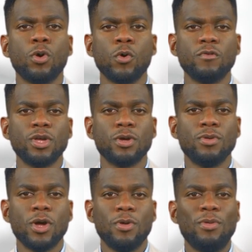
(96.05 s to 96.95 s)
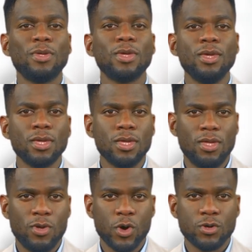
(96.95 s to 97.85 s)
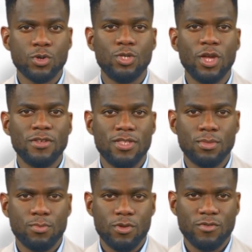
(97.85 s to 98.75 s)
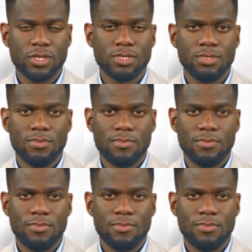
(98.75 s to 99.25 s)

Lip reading: all year long, while you track the improvements.